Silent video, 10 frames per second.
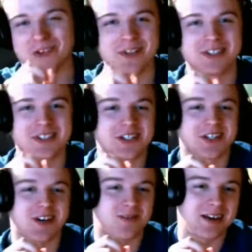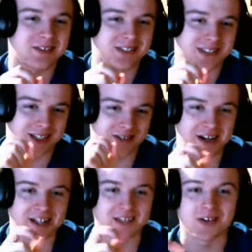mention Shawn Michaels and the
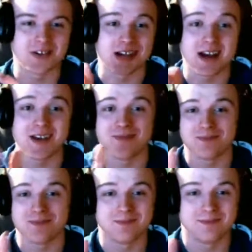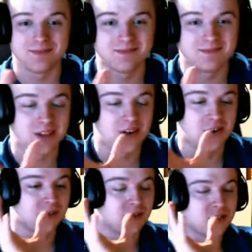greatest of all time,
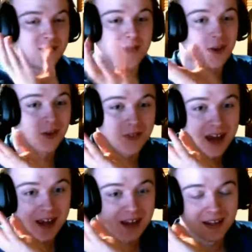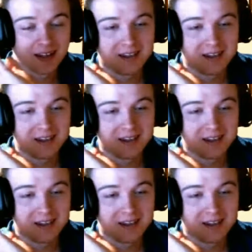little spiel thing,